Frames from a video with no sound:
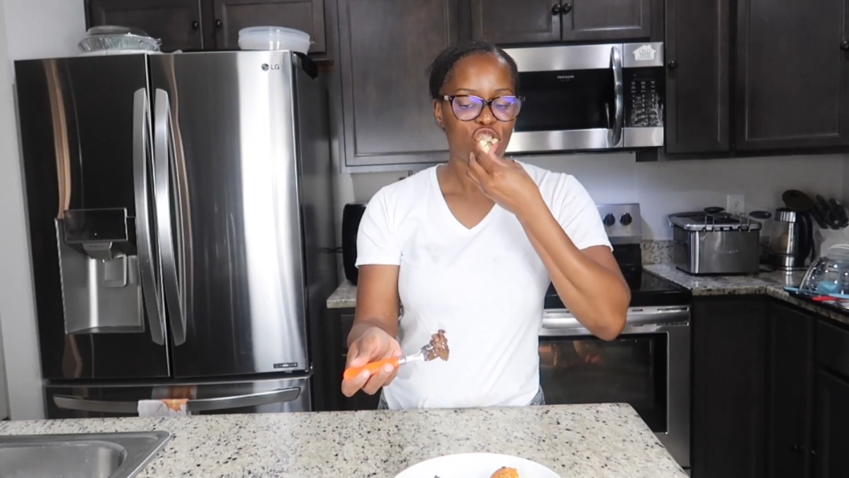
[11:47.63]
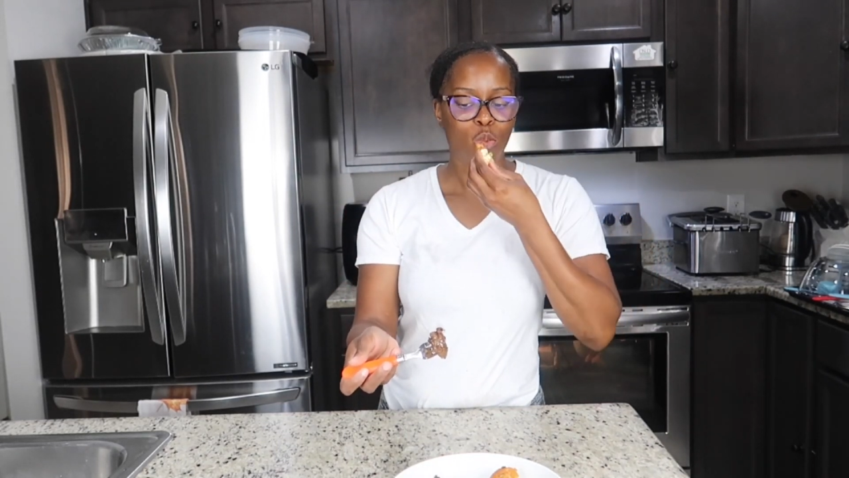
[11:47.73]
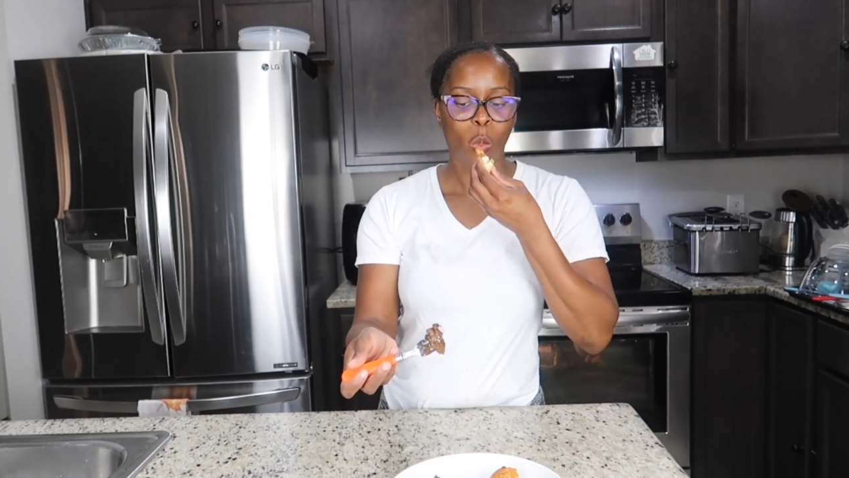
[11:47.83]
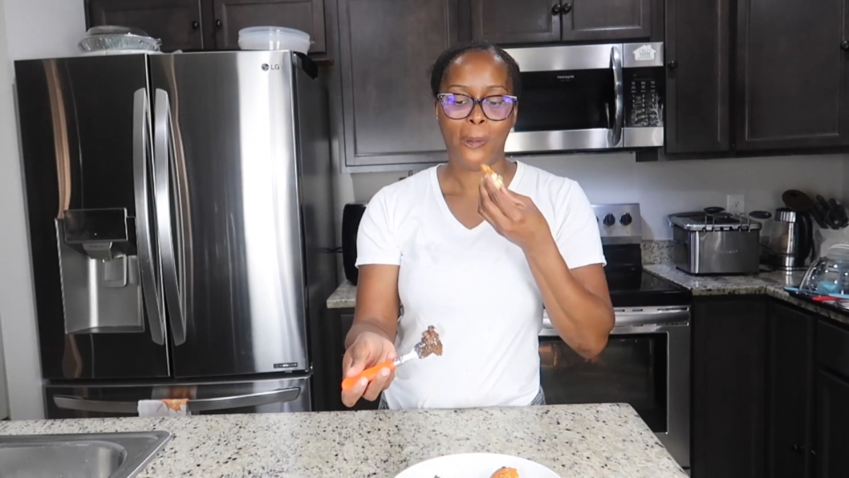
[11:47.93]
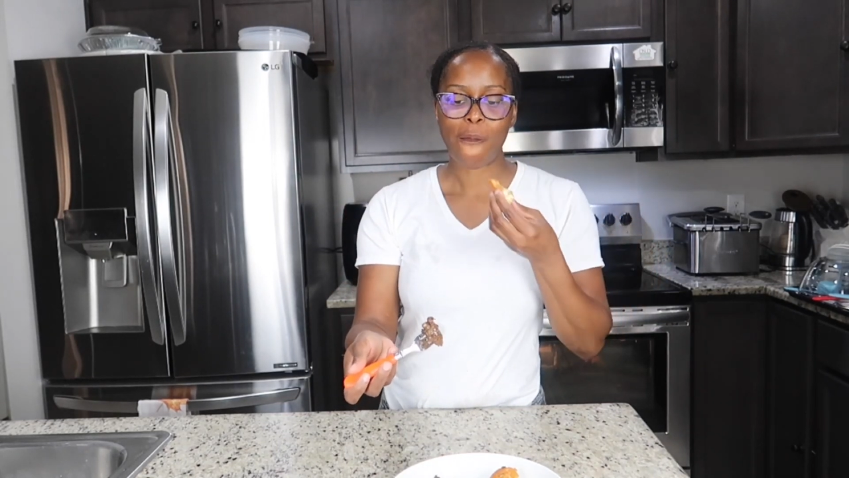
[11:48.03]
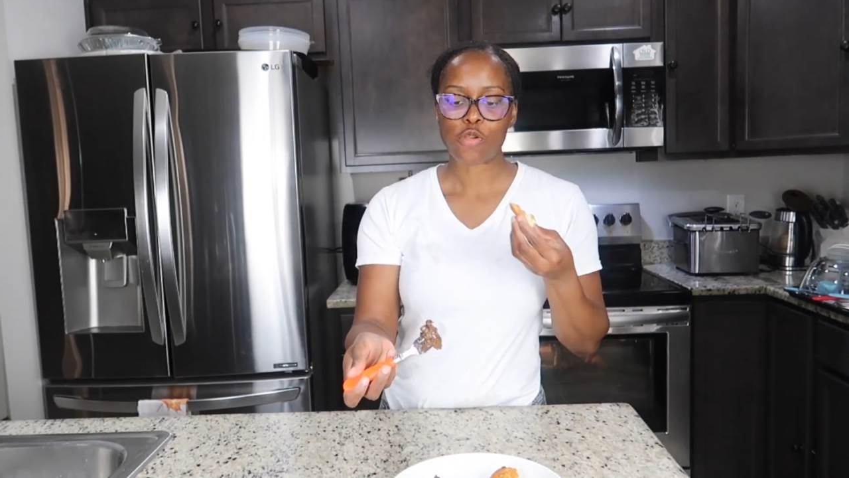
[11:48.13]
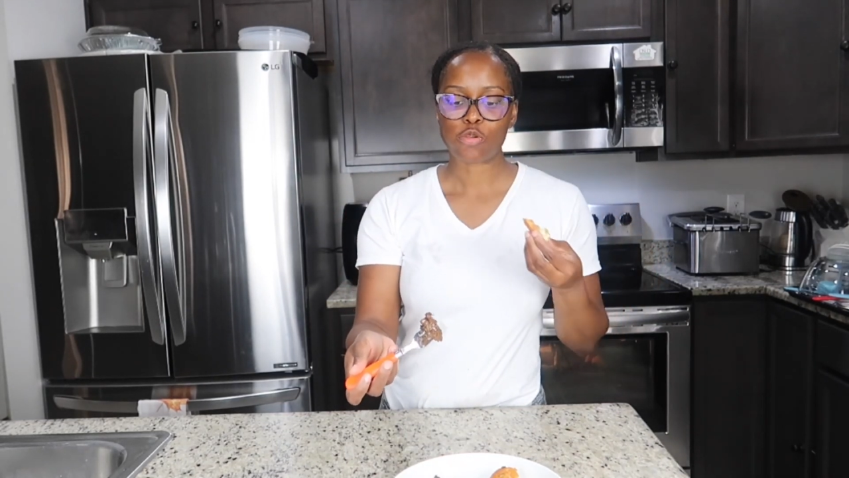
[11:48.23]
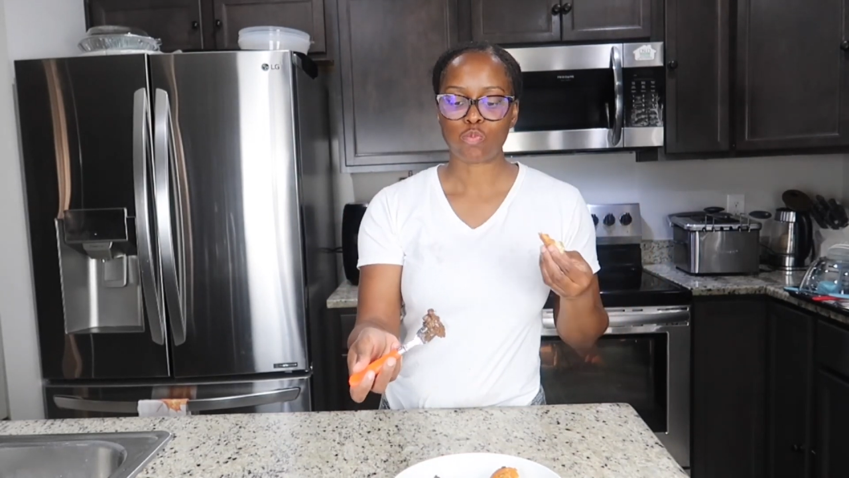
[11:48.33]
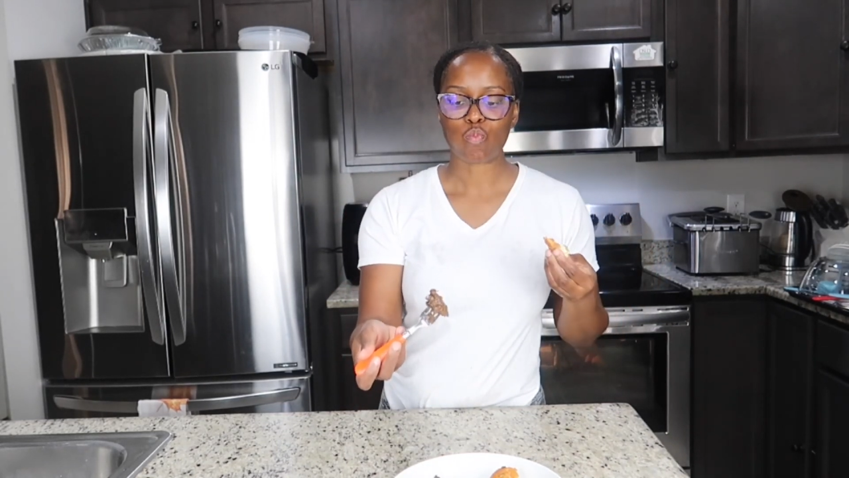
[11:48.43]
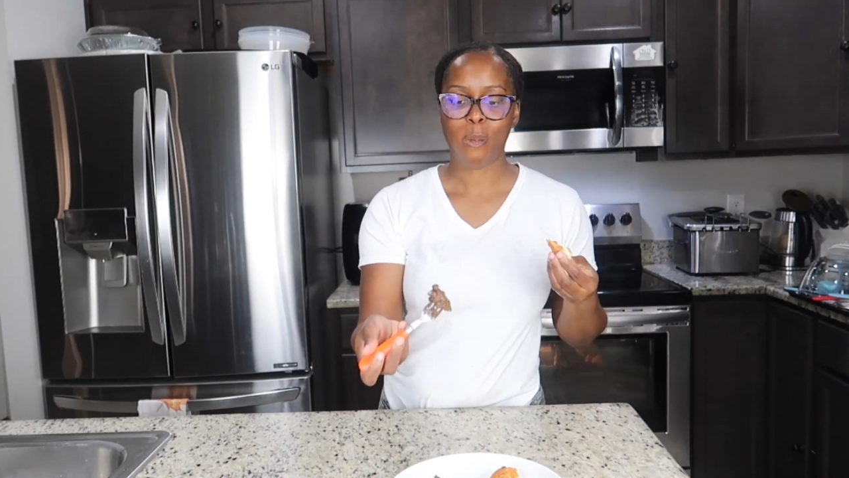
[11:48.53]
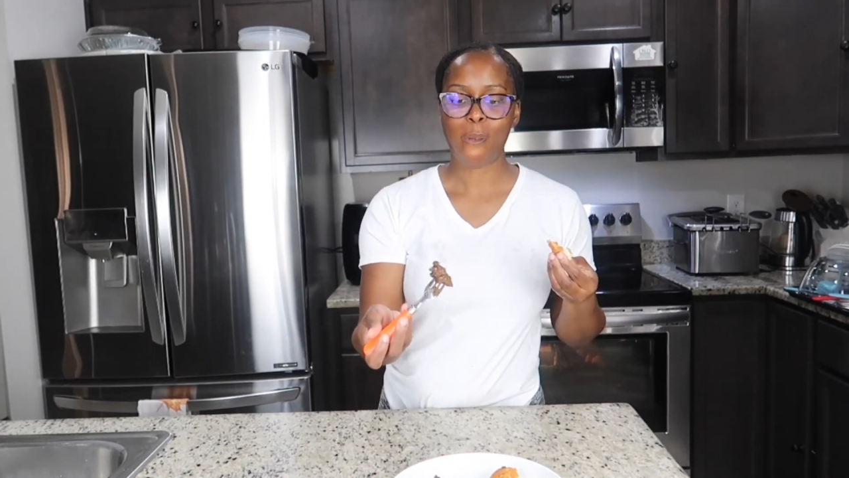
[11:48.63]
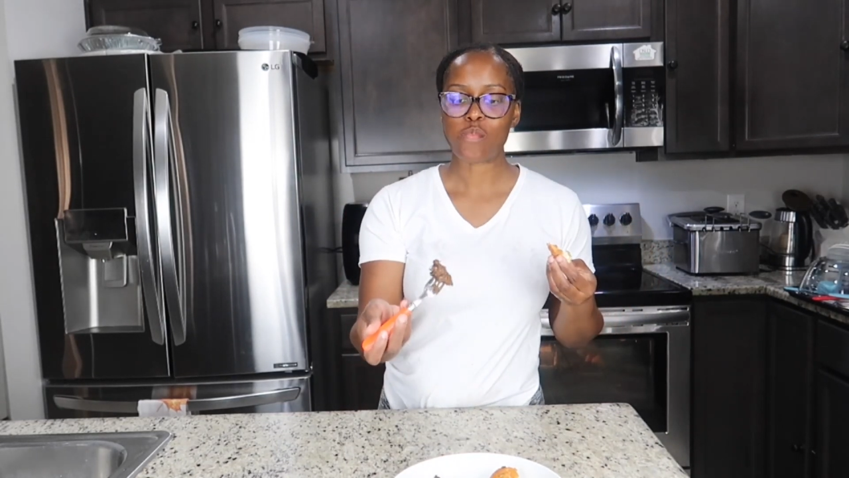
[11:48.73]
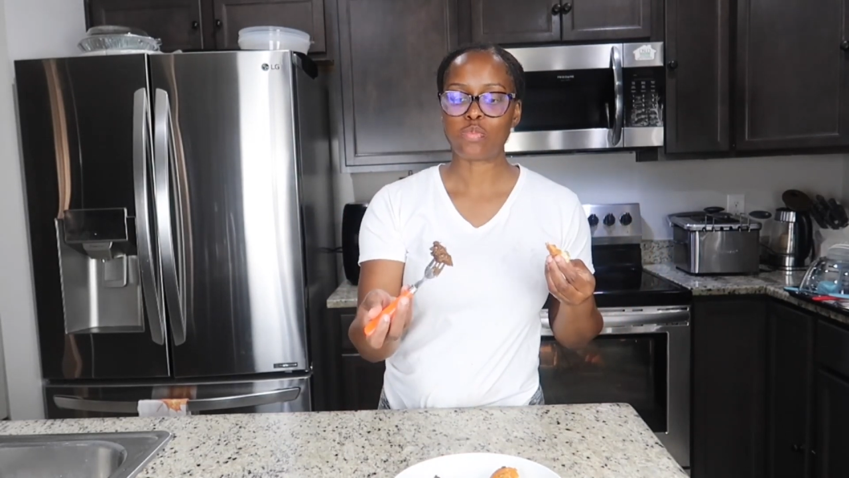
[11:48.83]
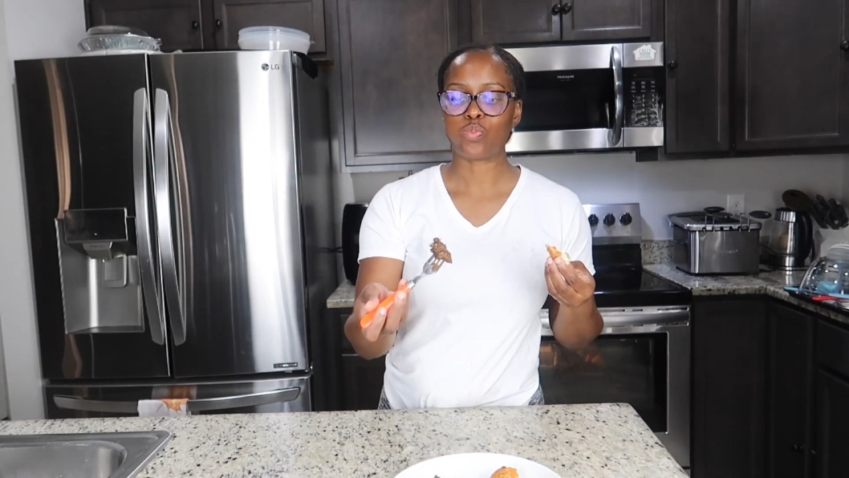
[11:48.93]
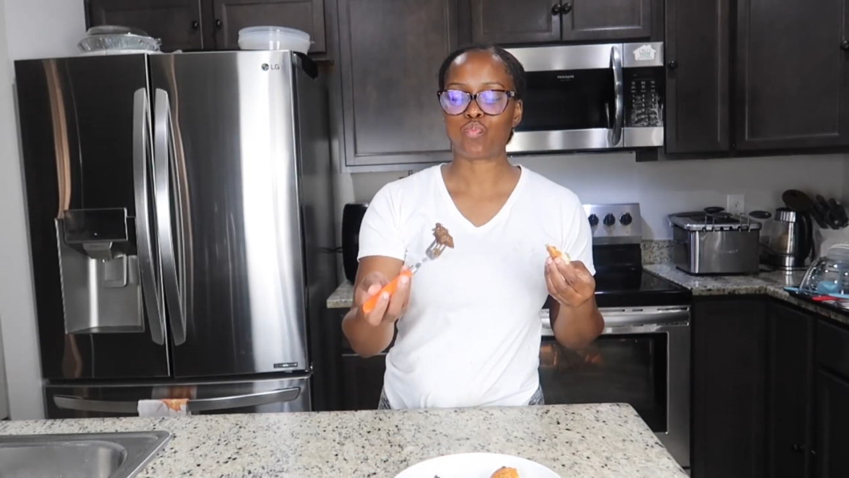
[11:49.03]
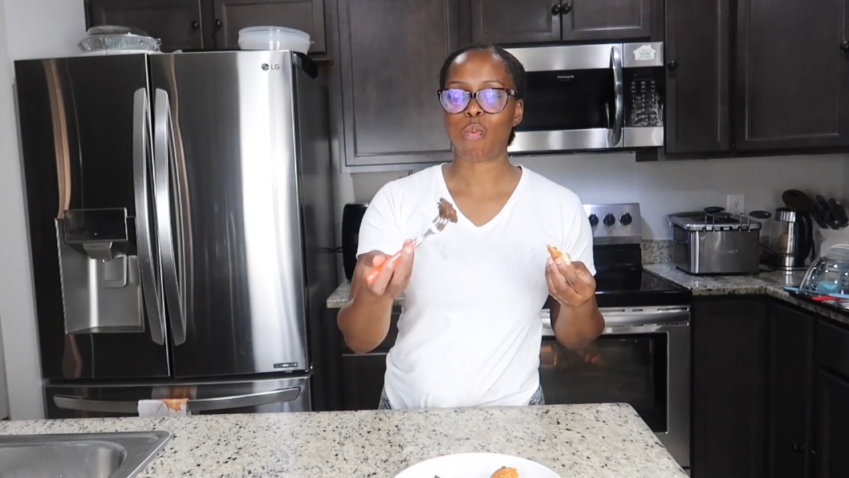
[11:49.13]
And it's so versatile.